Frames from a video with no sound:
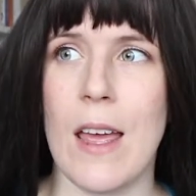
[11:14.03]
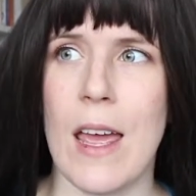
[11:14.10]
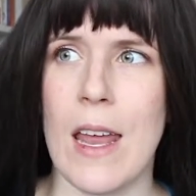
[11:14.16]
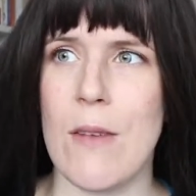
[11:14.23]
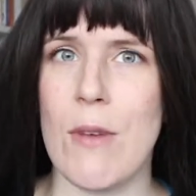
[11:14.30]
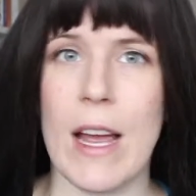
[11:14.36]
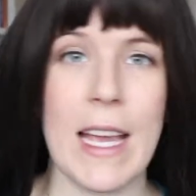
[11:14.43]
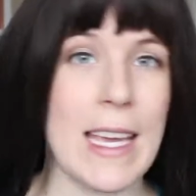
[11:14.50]

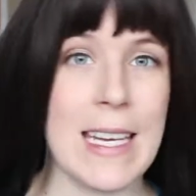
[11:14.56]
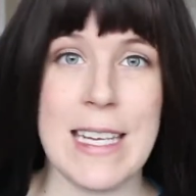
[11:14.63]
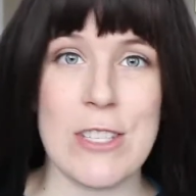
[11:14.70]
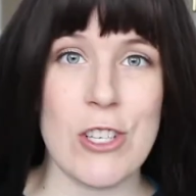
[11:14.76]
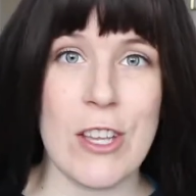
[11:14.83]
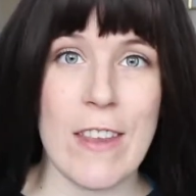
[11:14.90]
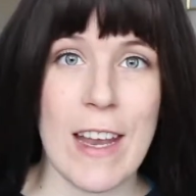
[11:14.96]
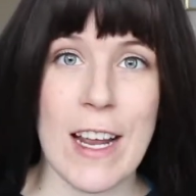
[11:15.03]
and
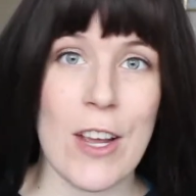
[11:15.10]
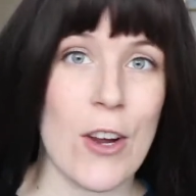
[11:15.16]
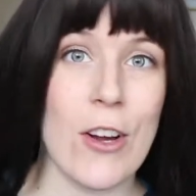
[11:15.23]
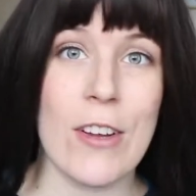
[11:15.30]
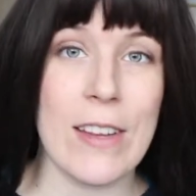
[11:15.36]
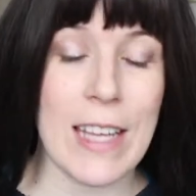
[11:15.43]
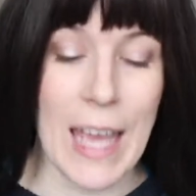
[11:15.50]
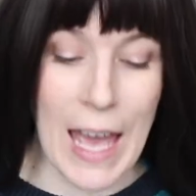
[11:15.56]
recognition than it
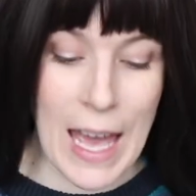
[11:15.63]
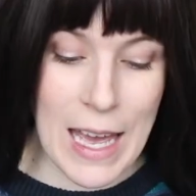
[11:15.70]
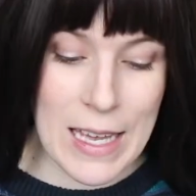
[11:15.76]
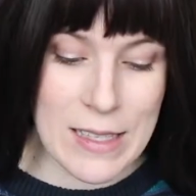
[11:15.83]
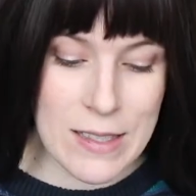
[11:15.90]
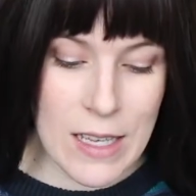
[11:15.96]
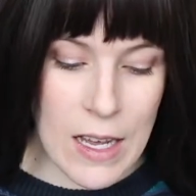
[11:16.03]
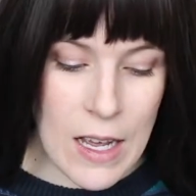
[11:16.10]
currently
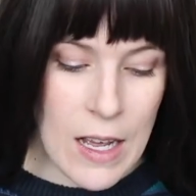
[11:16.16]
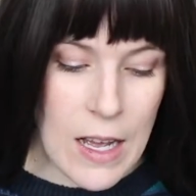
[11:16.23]
has.